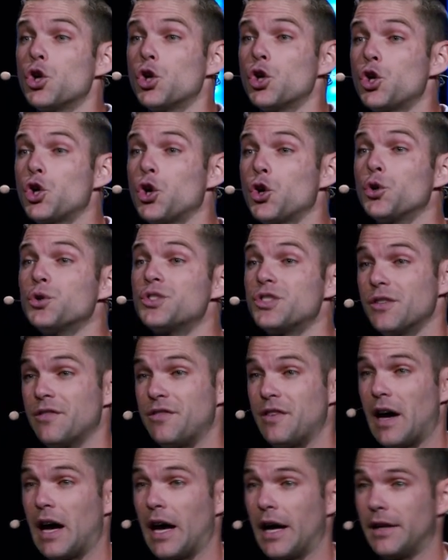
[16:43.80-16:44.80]

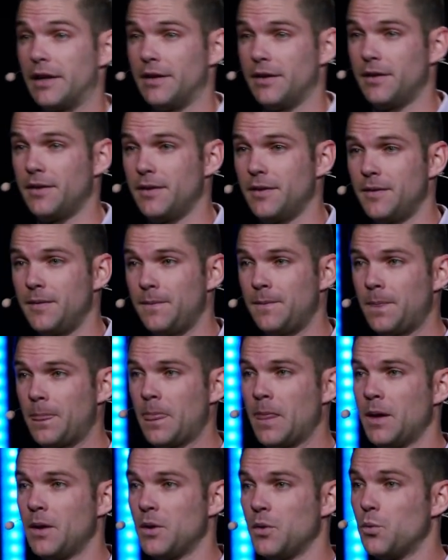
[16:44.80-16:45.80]
crucified
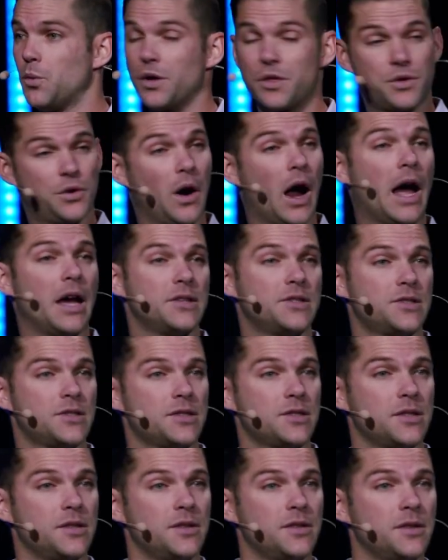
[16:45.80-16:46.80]
with
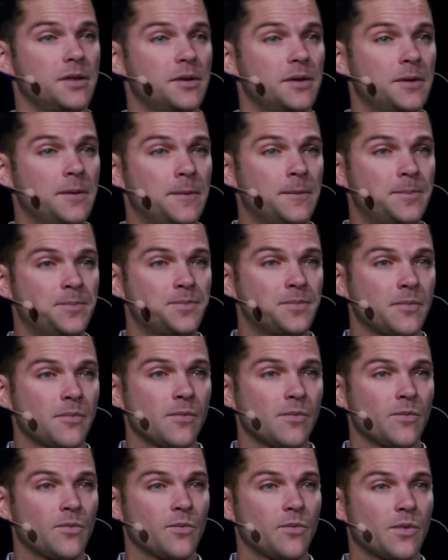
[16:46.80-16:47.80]
Christ.
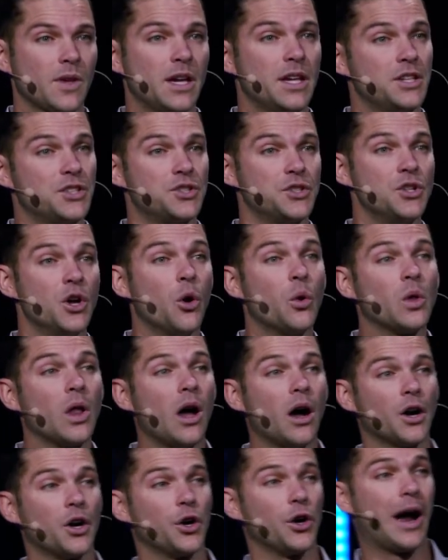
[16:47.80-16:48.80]
It is no
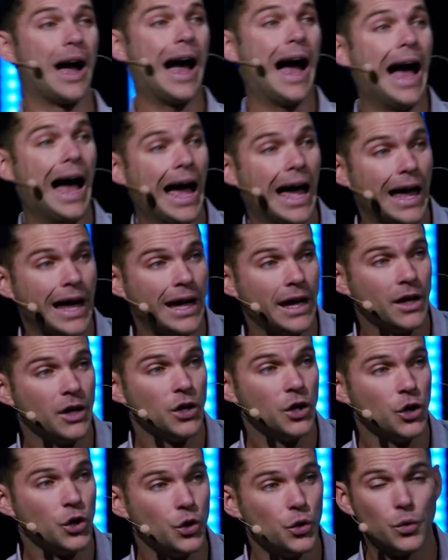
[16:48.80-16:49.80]
longer I
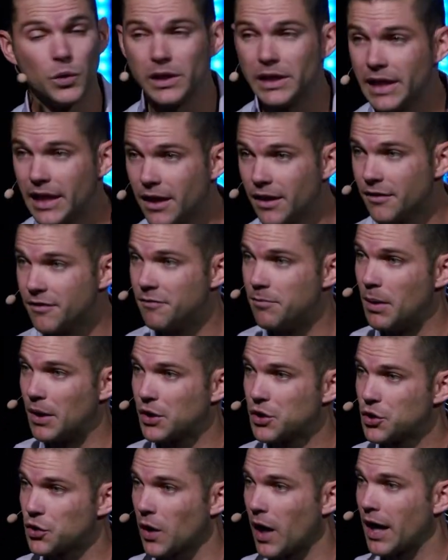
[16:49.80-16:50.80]
who live, but
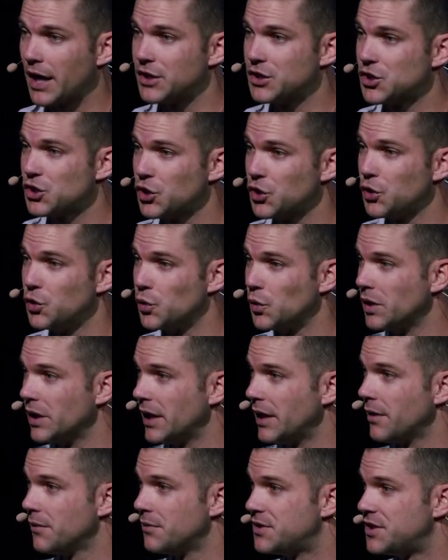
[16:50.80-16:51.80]
Christ who
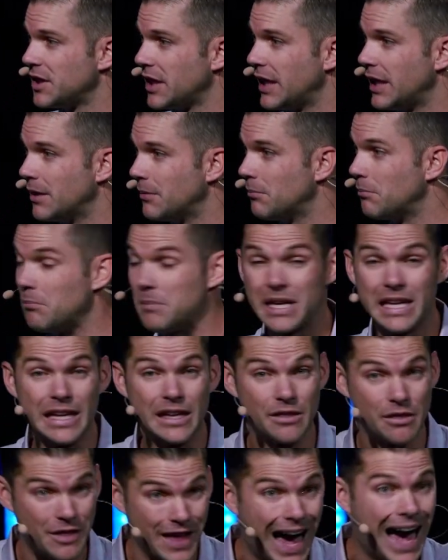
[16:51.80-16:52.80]
lives in me.
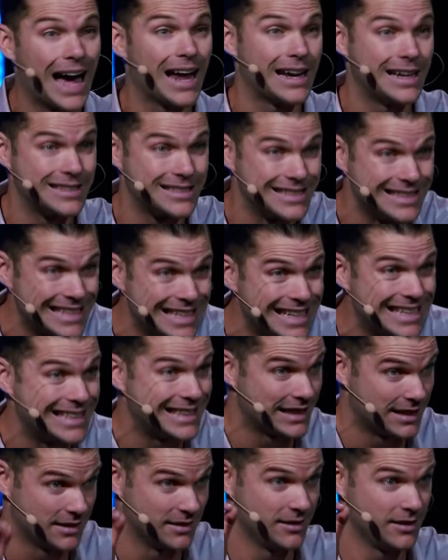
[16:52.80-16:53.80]
That is
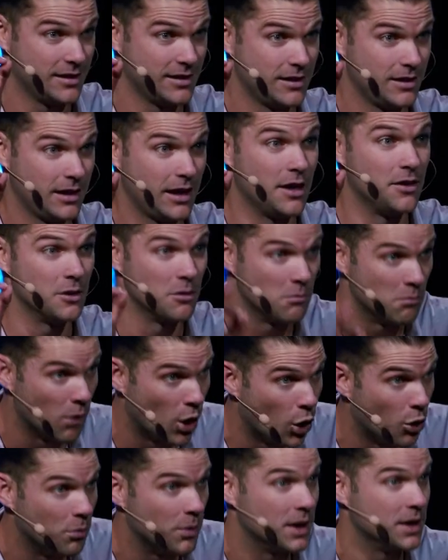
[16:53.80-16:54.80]
needed in the
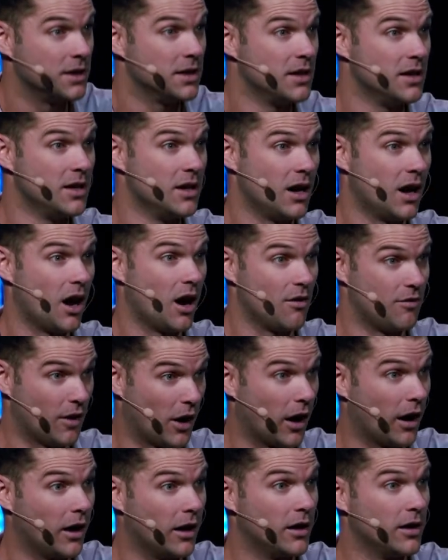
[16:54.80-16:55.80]
moment of
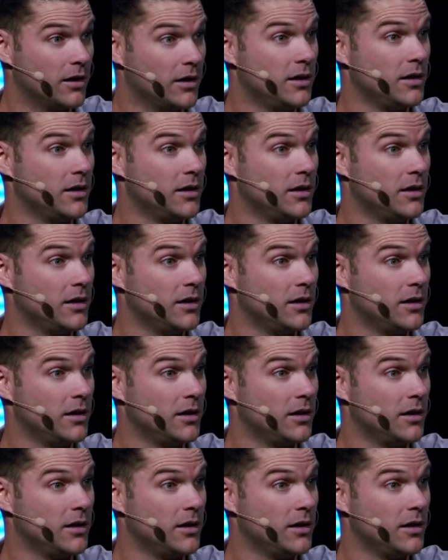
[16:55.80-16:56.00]
our